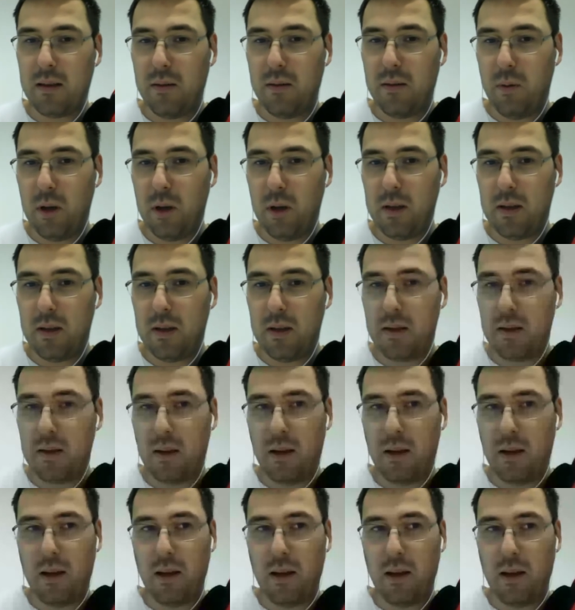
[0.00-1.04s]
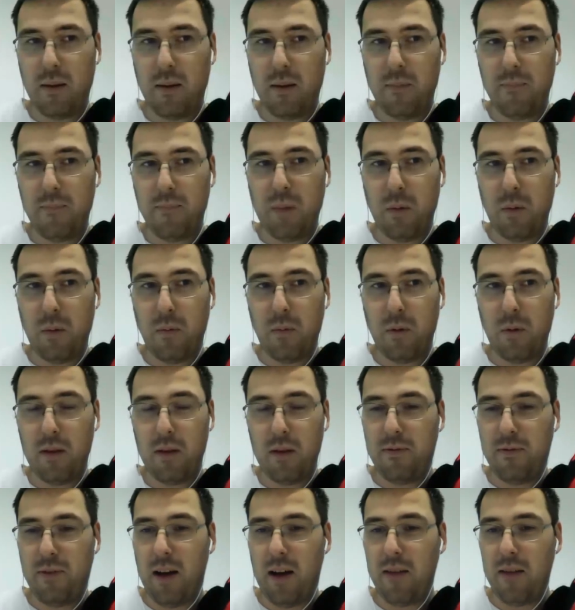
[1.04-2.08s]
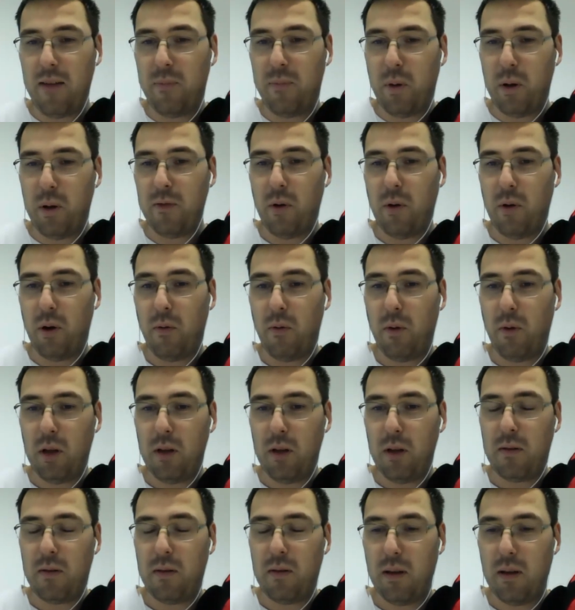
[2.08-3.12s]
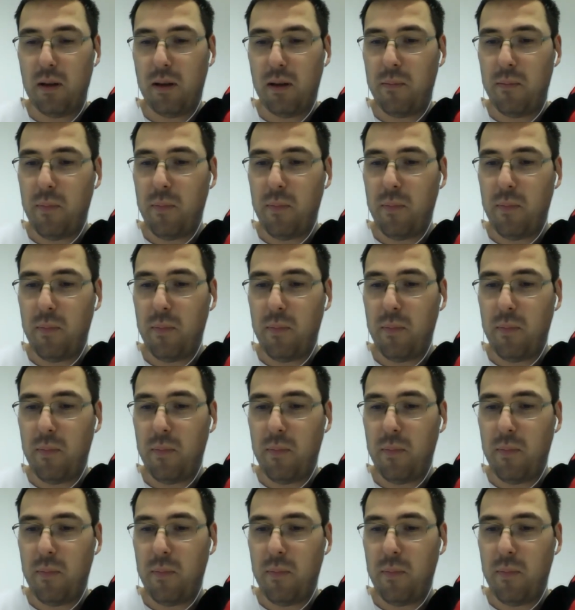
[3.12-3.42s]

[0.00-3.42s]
with 5.4? What the